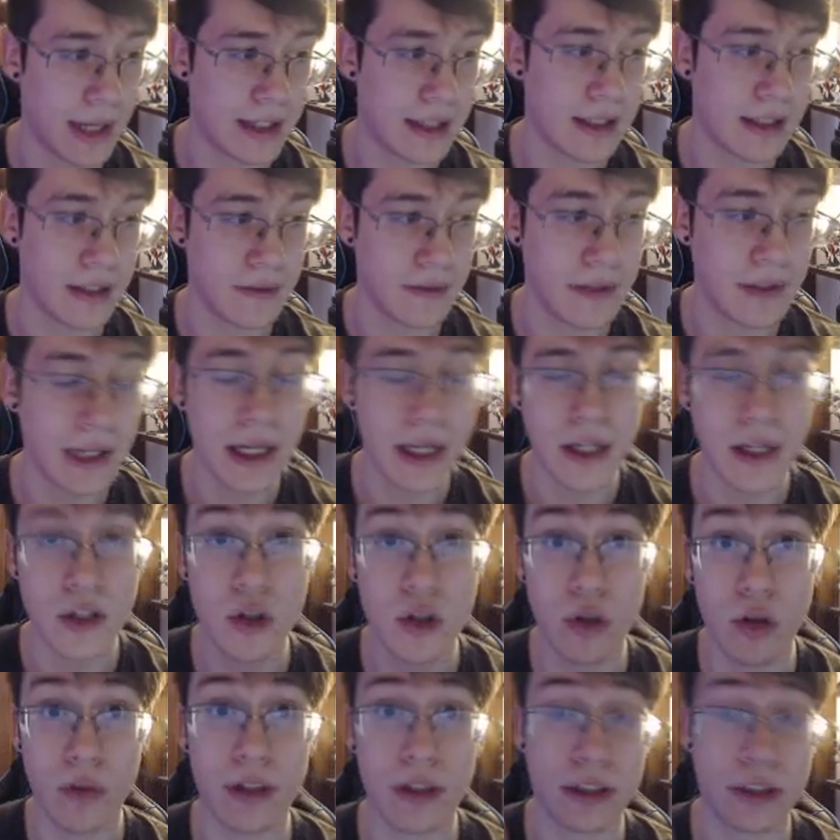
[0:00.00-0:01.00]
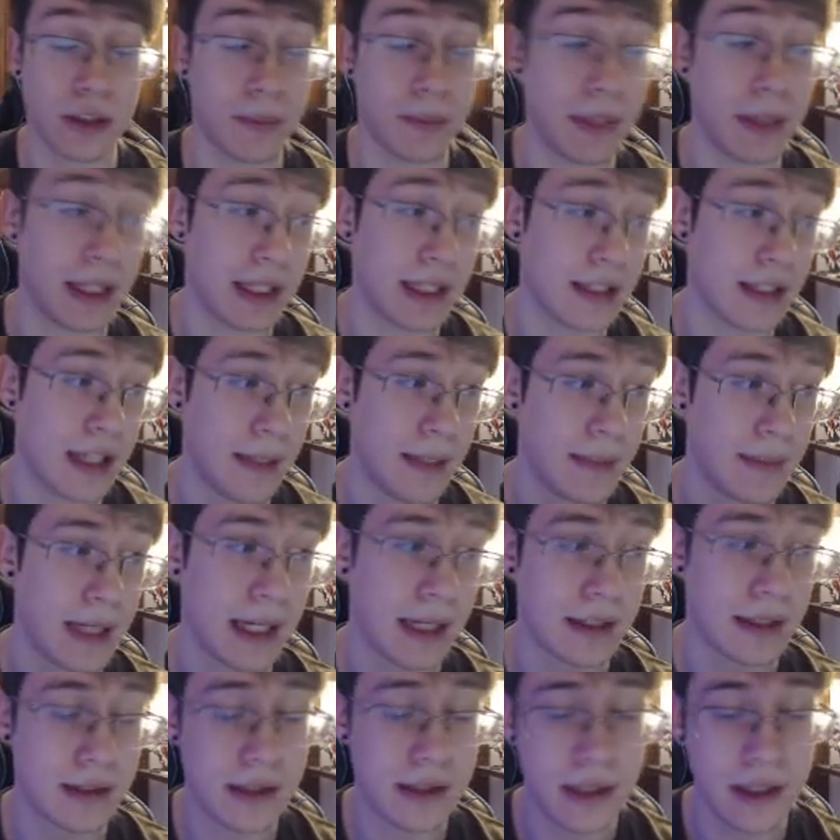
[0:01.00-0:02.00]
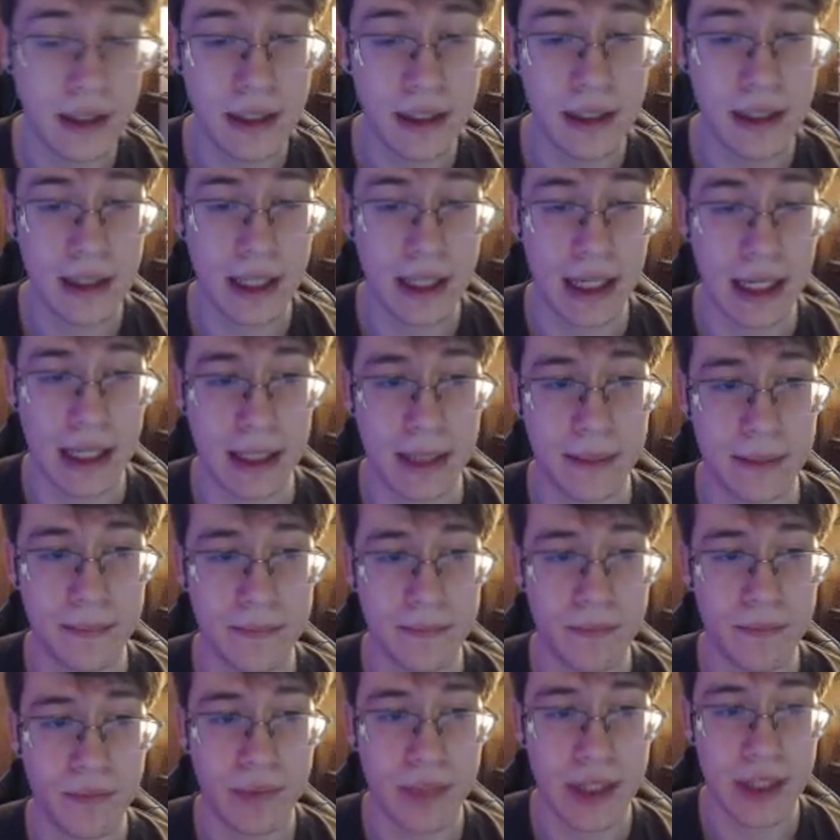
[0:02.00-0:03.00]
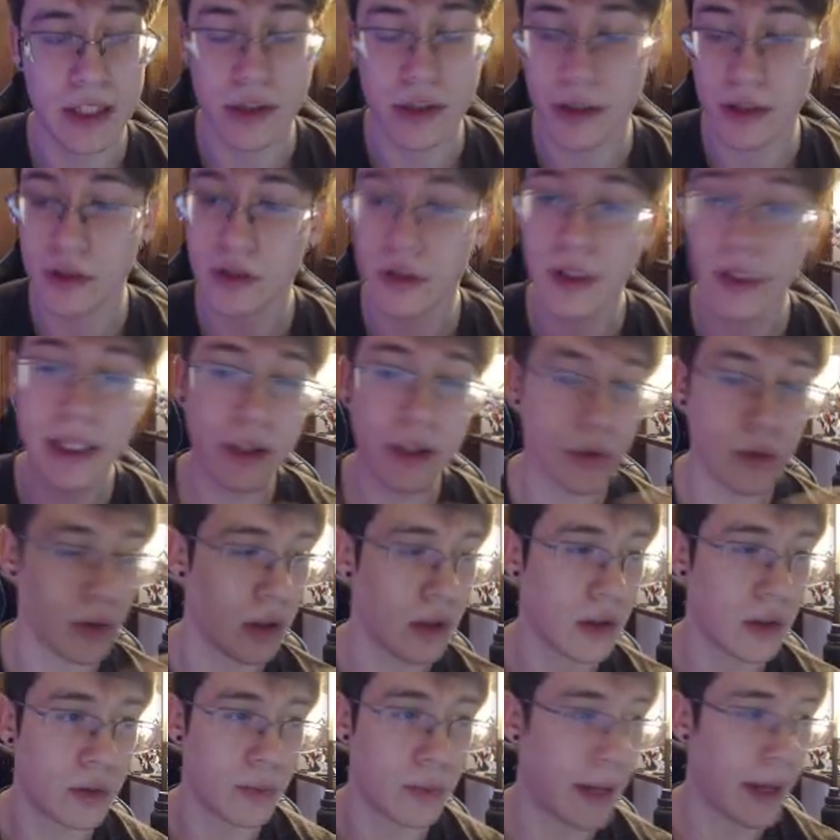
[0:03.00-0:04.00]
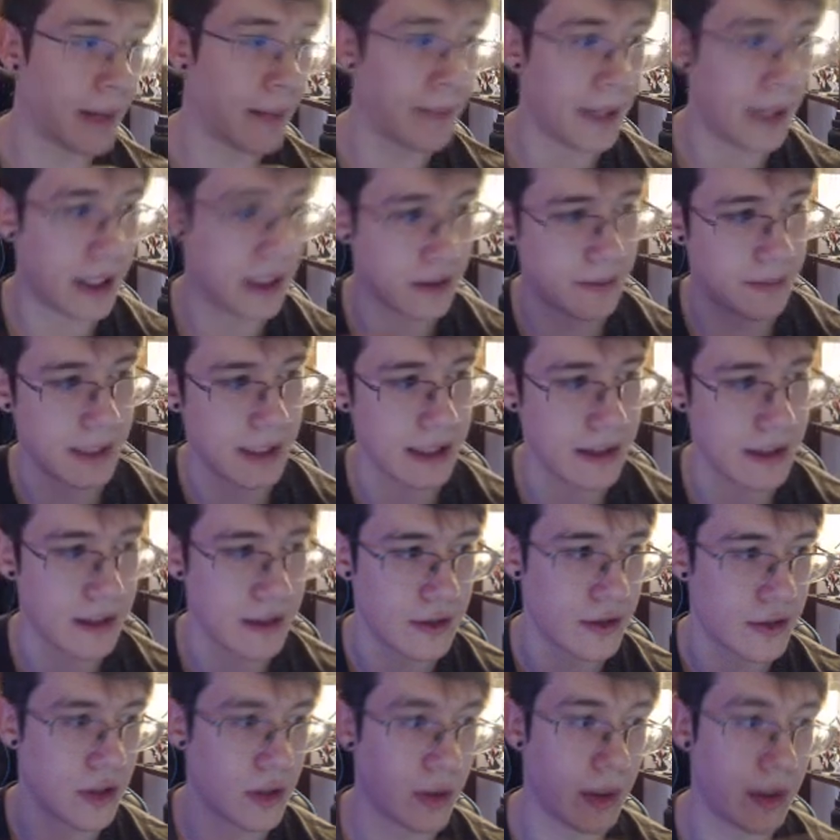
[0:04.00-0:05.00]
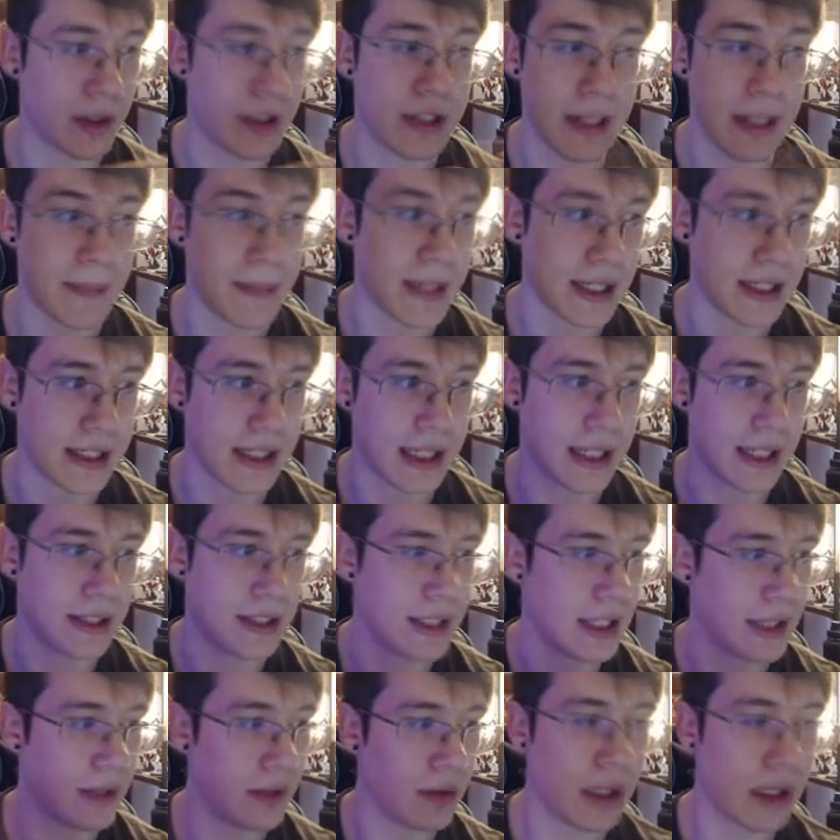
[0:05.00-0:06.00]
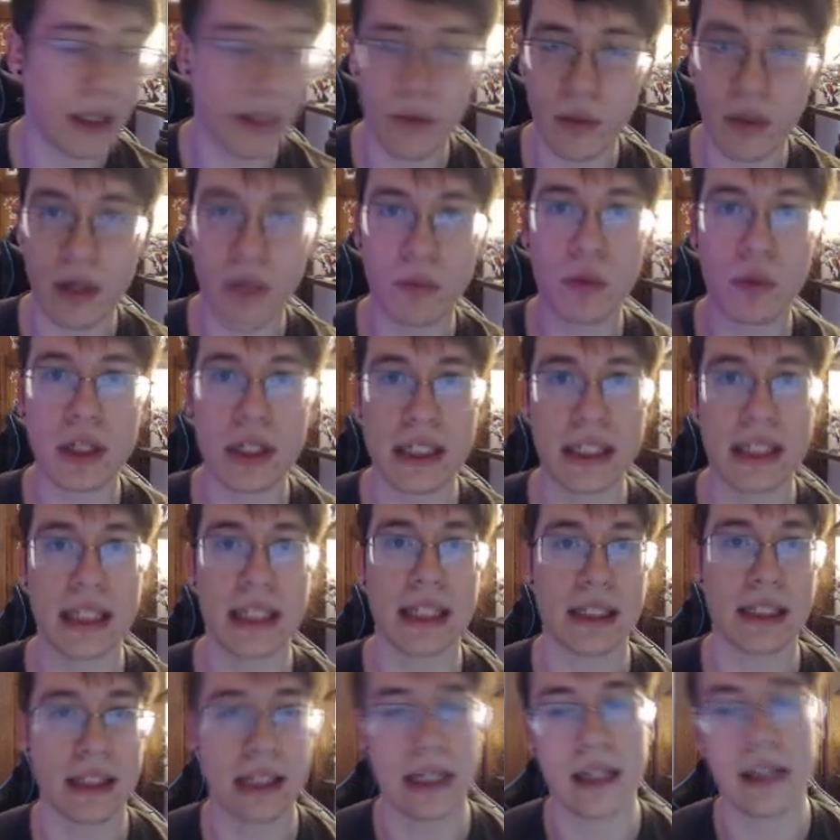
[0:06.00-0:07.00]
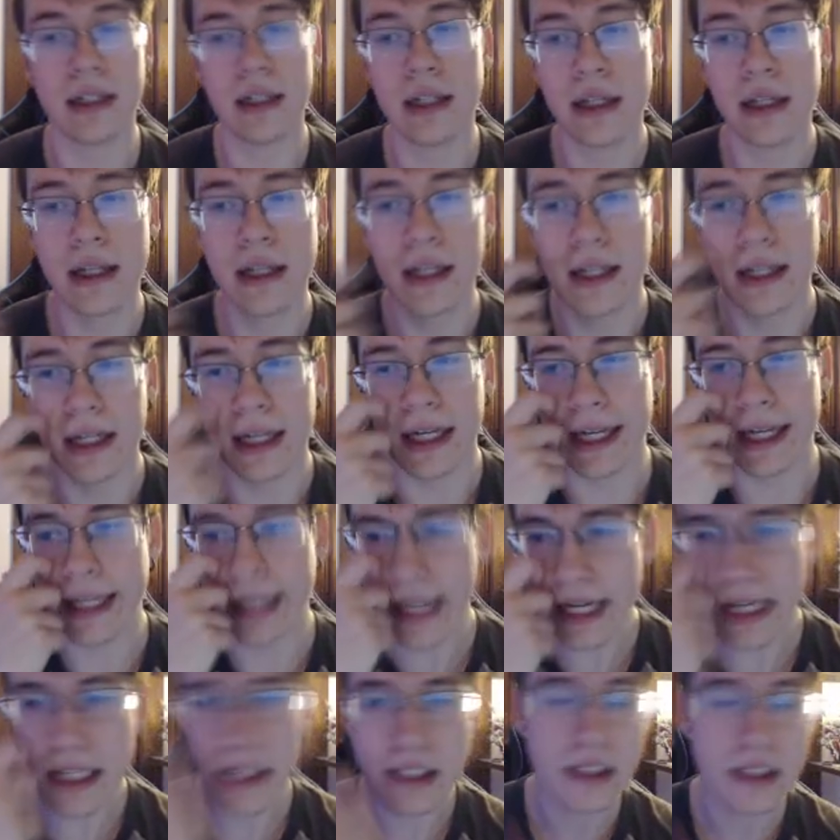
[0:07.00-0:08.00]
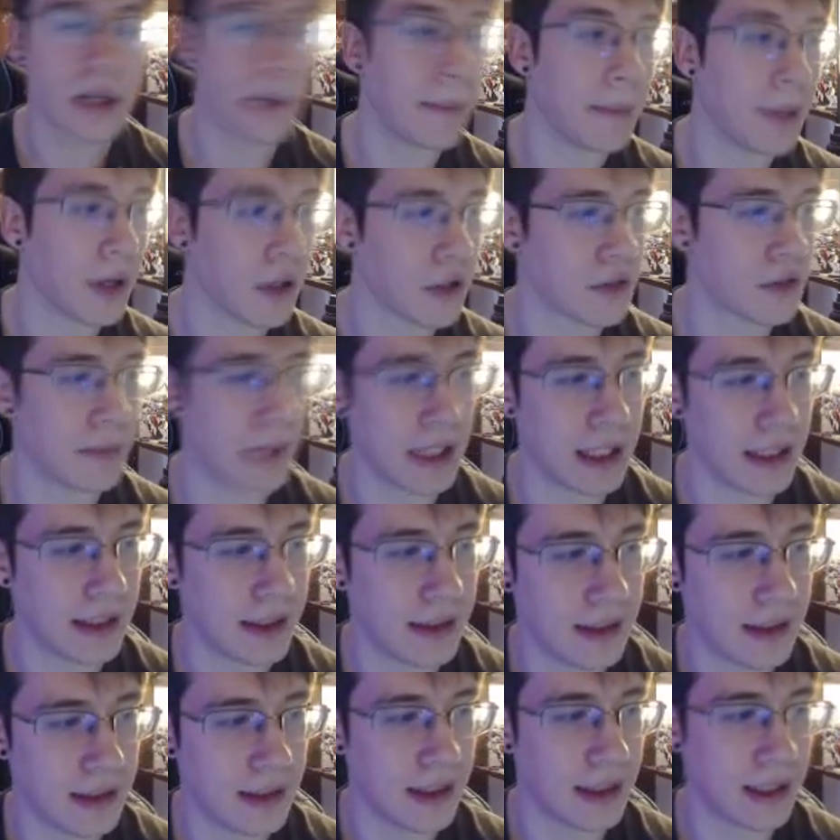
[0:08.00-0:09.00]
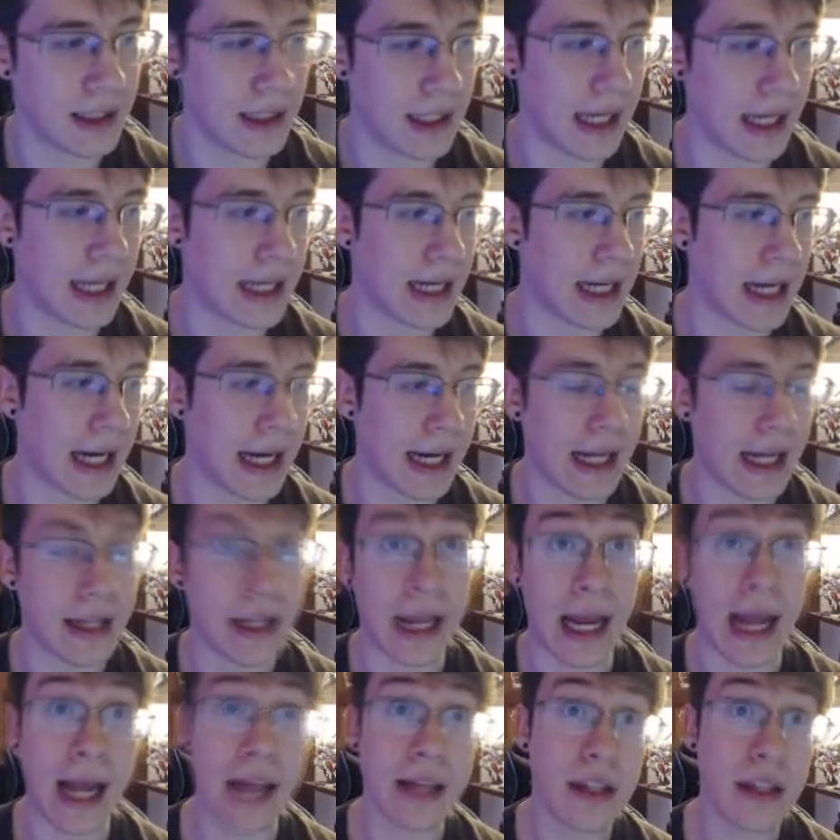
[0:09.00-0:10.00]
if 2 of us are playing the same decks. So I was looking through all the red boss monsters, going set by set, saying, what is in this set? And then I saw Marsmon. And I had the